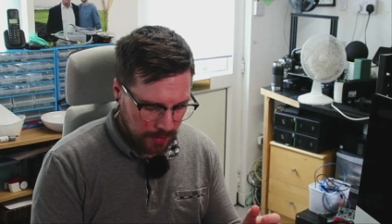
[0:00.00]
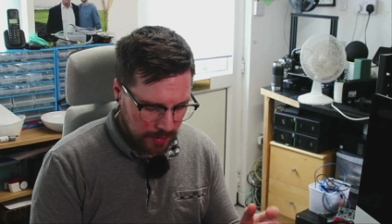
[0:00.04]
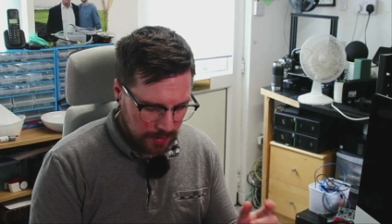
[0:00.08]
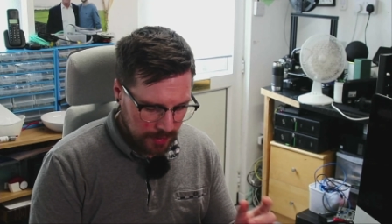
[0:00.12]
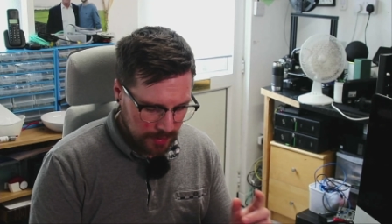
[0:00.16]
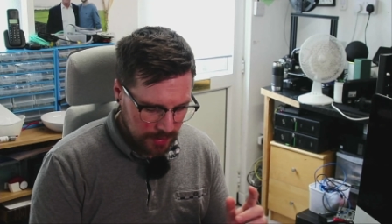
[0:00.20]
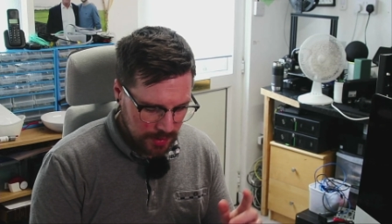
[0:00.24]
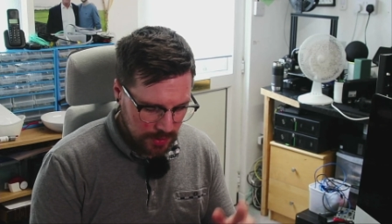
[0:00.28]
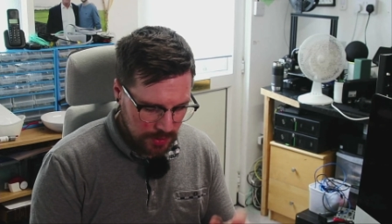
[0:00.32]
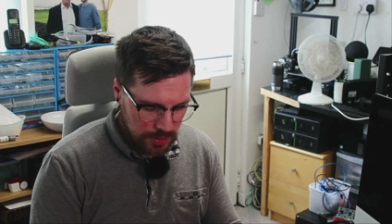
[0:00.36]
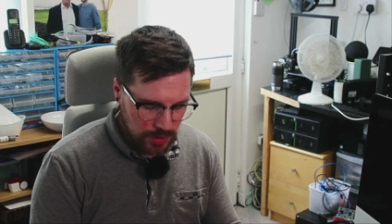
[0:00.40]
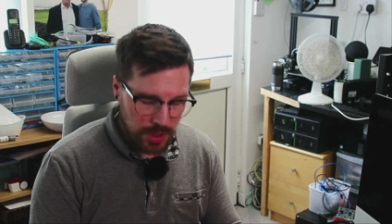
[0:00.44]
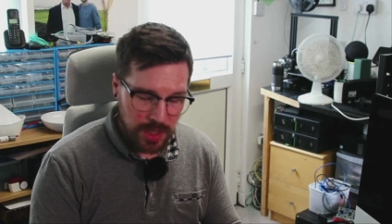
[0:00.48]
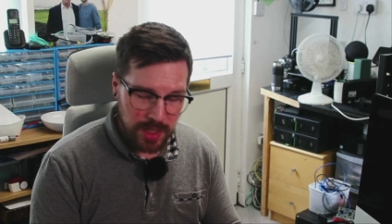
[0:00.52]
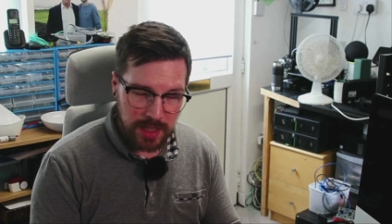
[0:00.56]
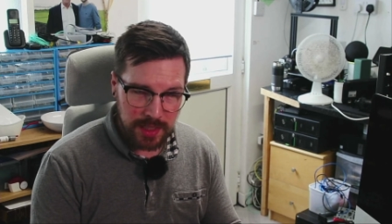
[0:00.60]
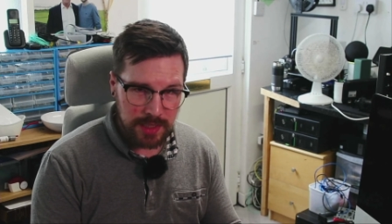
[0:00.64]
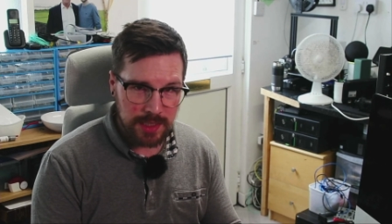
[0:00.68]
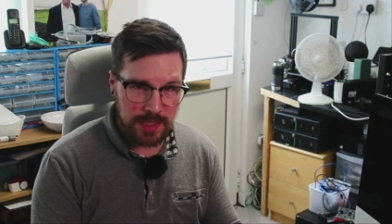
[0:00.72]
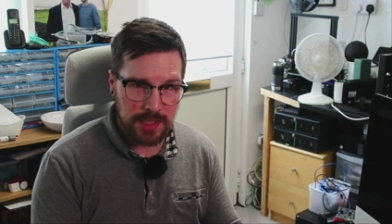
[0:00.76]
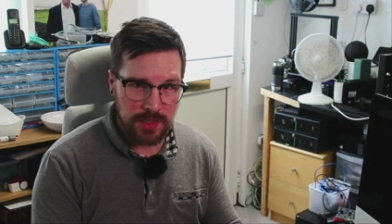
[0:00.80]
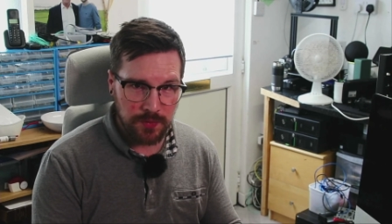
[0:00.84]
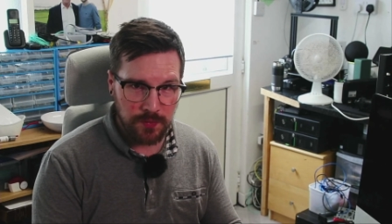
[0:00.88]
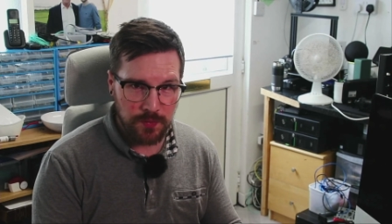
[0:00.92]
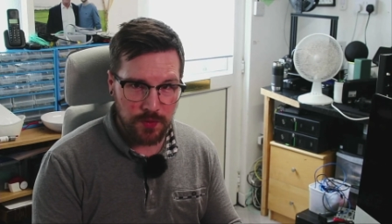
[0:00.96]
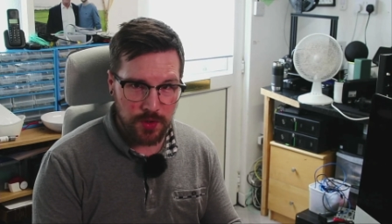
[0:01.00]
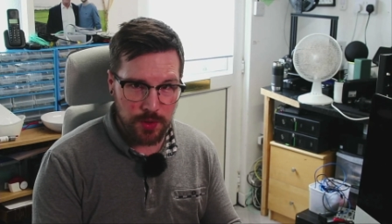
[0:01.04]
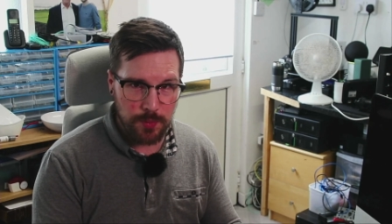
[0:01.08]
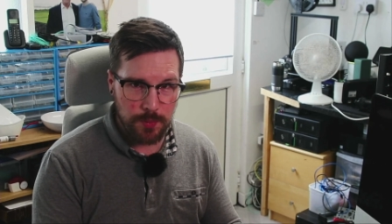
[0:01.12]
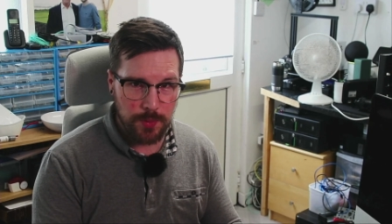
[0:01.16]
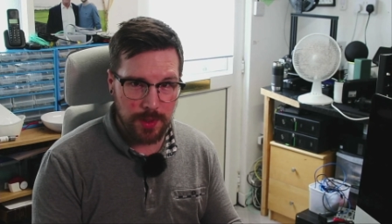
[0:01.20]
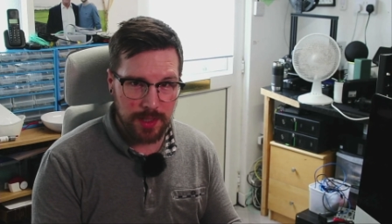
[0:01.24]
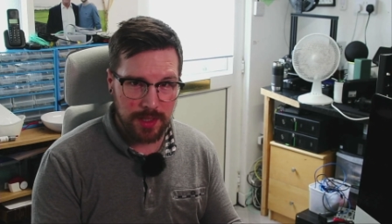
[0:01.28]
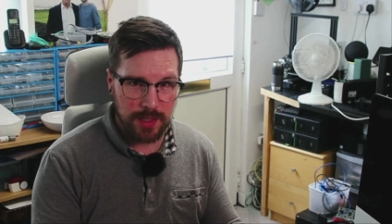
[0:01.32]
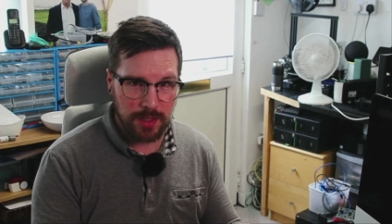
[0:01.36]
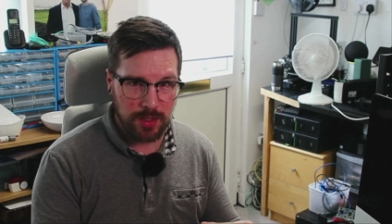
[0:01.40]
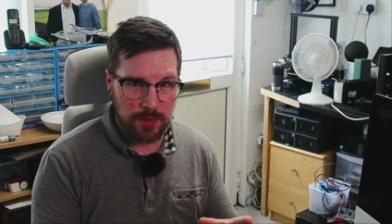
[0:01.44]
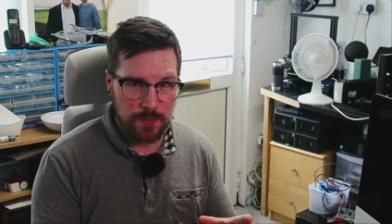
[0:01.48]
the chinese firmware
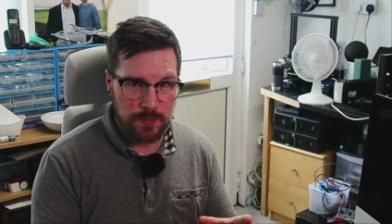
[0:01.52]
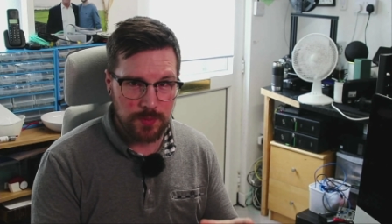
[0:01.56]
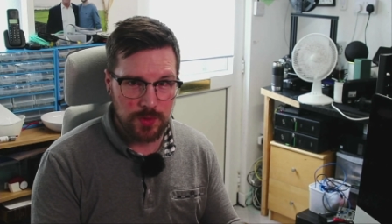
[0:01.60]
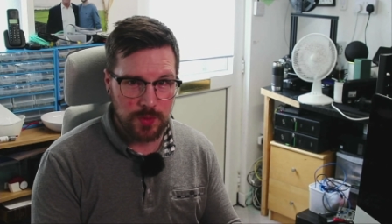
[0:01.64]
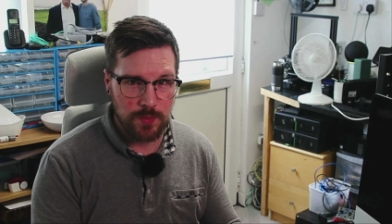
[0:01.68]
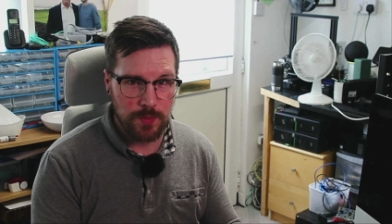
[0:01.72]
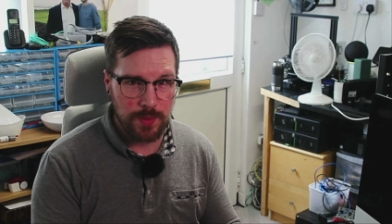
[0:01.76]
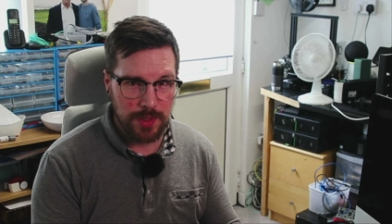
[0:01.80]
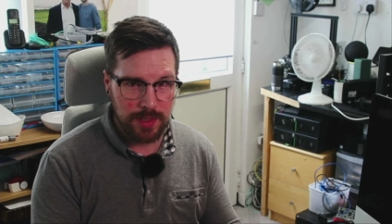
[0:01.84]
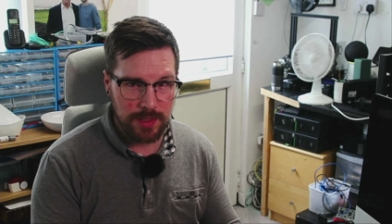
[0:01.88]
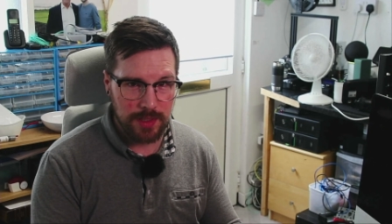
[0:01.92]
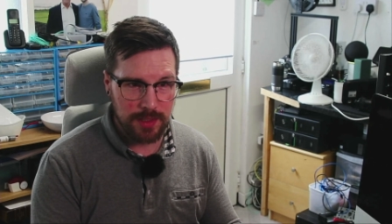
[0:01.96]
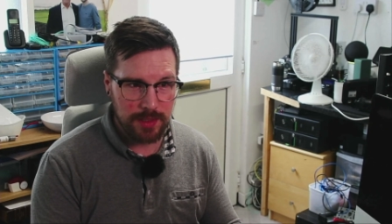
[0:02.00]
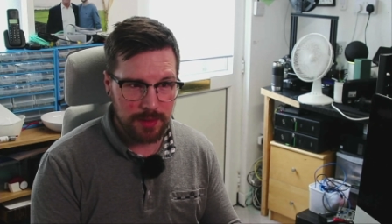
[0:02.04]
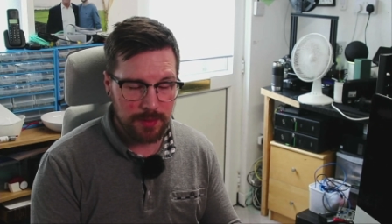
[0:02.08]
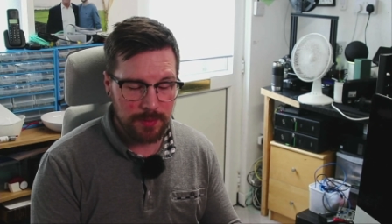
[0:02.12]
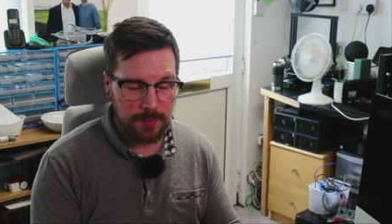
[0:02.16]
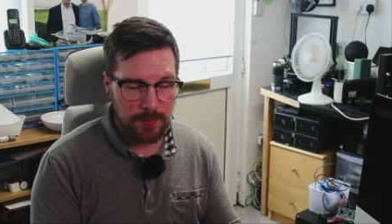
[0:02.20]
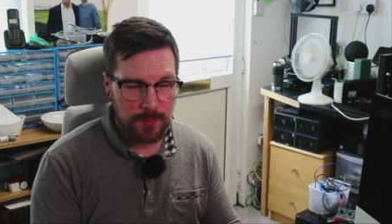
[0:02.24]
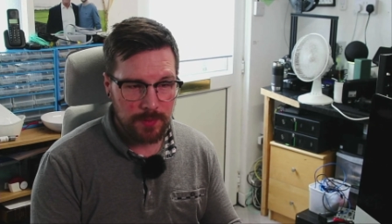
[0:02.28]
that comes with it